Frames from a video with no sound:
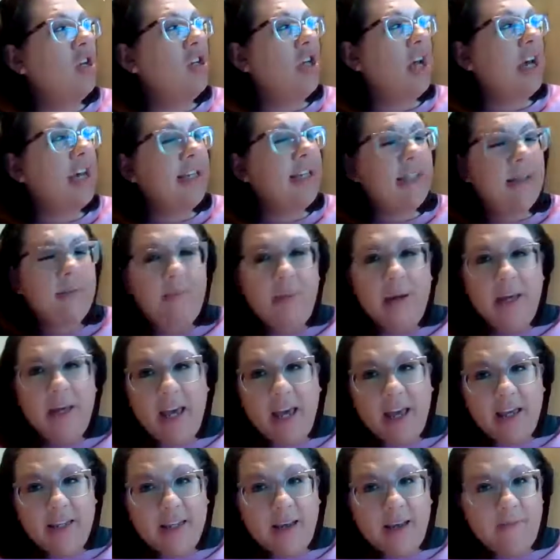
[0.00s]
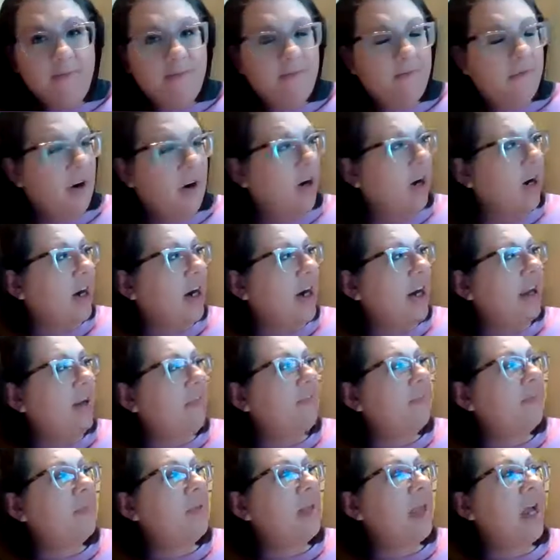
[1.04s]
Just because I'm
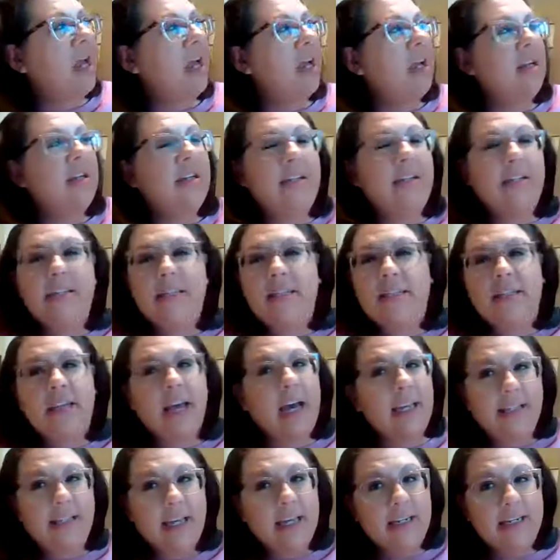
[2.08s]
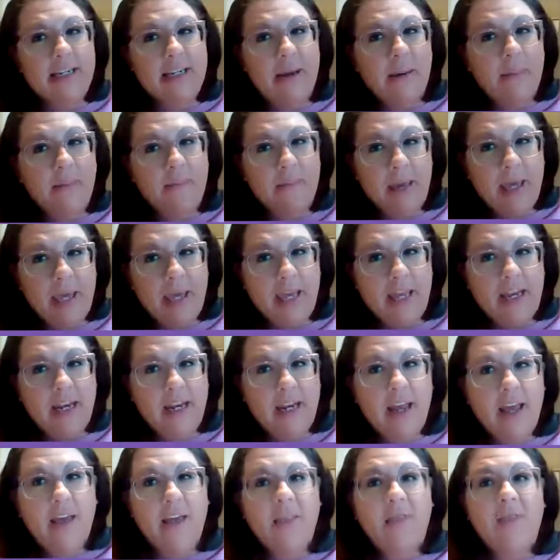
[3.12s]
furry doesn't mean
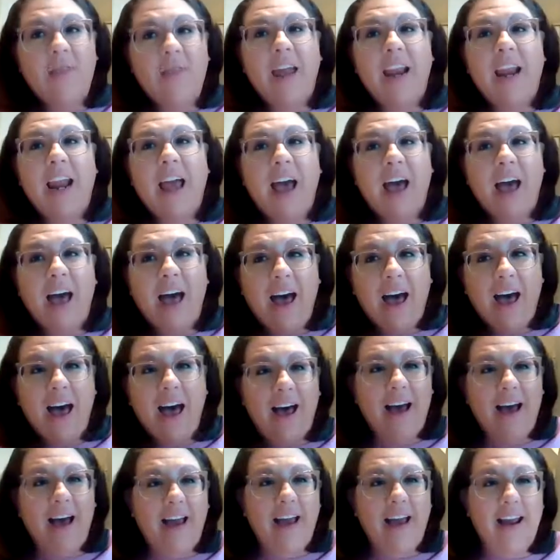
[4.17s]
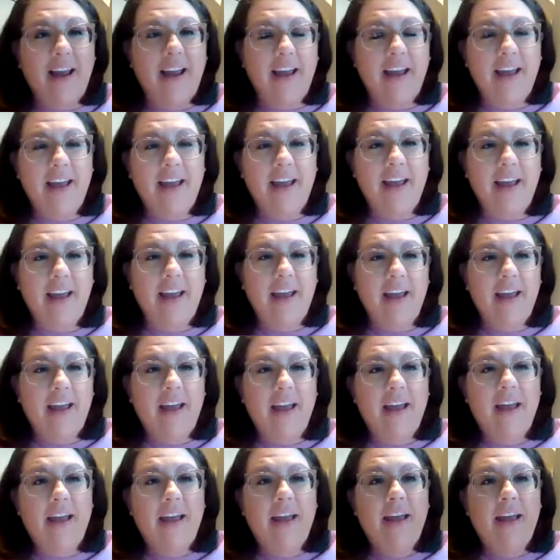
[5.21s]
that I
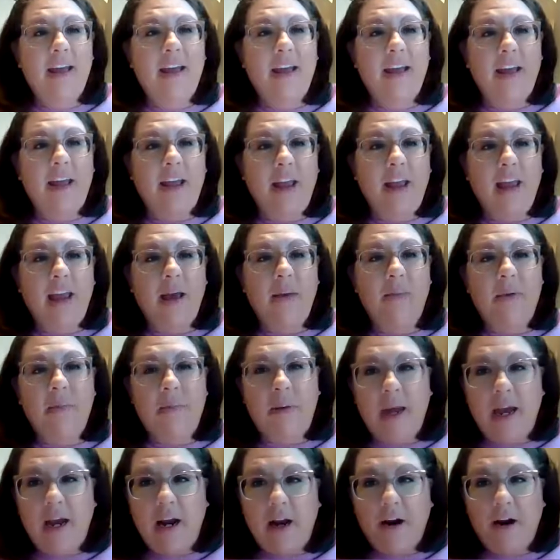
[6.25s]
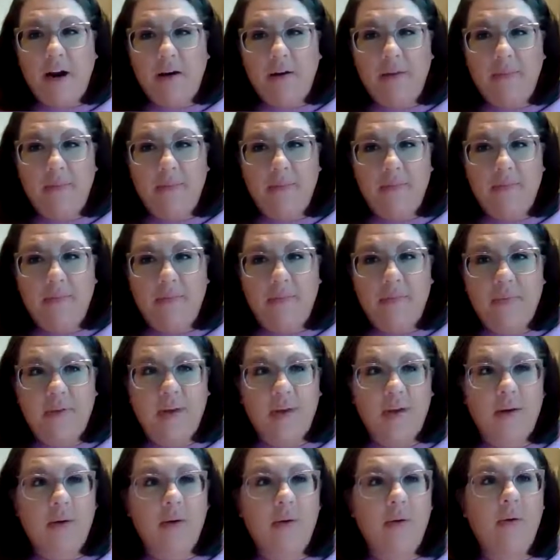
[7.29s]
am a bear.
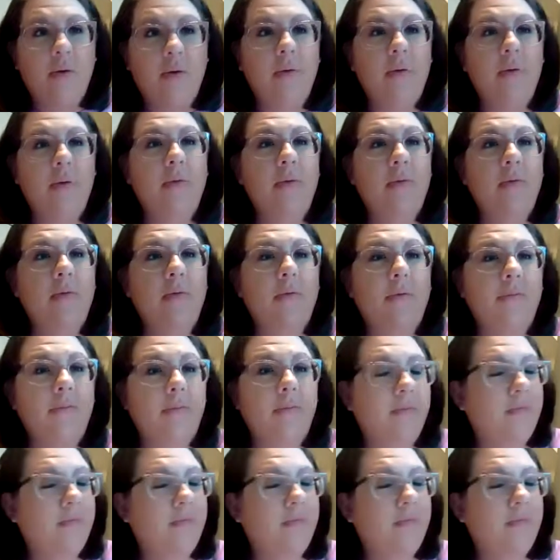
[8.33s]
Oh.